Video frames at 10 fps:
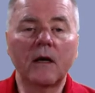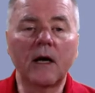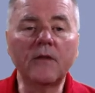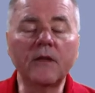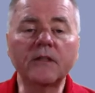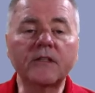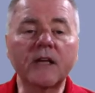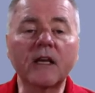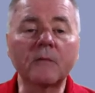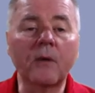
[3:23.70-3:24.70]
And then the
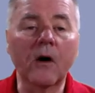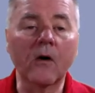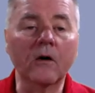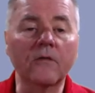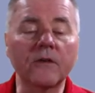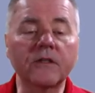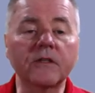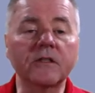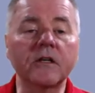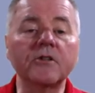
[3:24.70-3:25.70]
second part of this
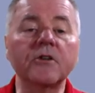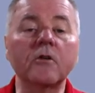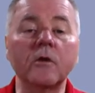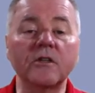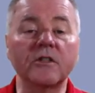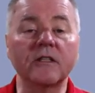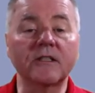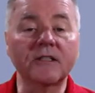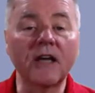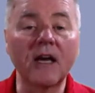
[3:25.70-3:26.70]
discussion question
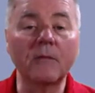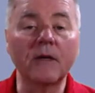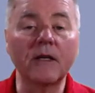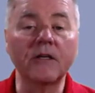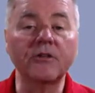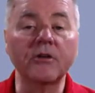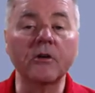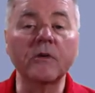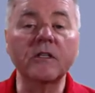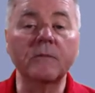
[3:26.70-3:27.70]
assignment is
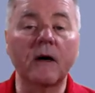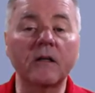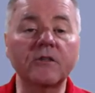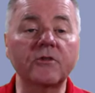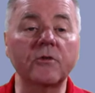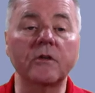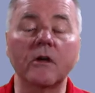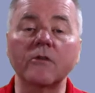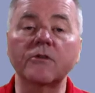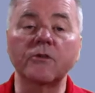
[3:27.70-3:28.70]
your response to
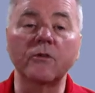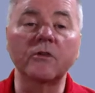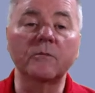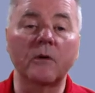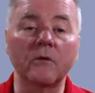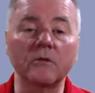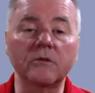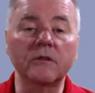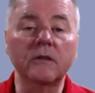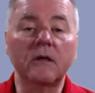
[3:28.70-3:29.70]
another student's
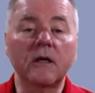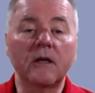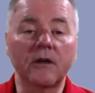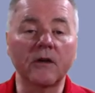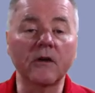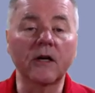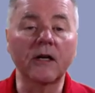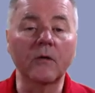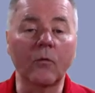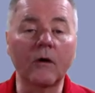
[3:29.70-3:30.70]
post. There
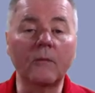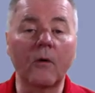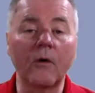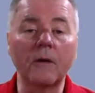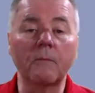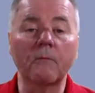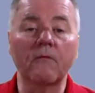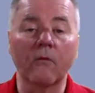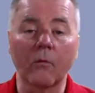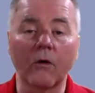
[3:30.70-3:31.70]
again, 1 point
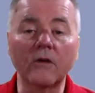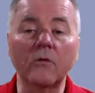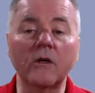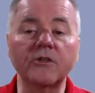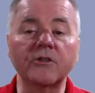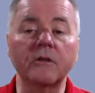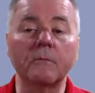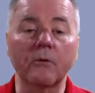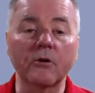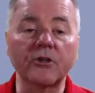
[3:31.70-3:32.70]
for 1
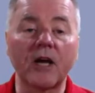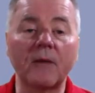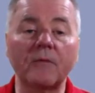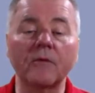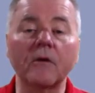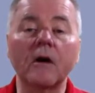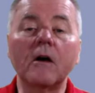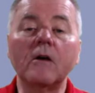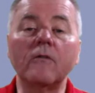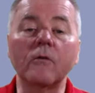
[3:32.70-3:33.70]
question per chapter
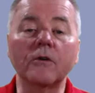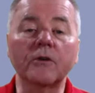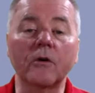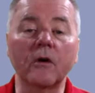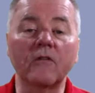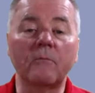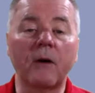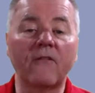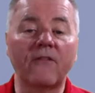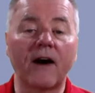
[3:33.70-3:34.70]
for a total of
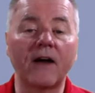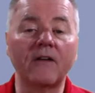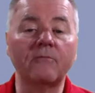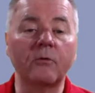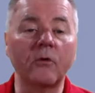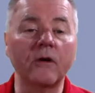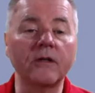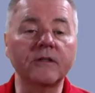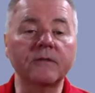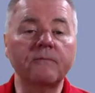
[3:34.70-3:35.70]
5
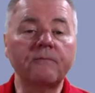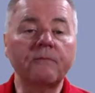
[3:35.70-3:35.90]
points.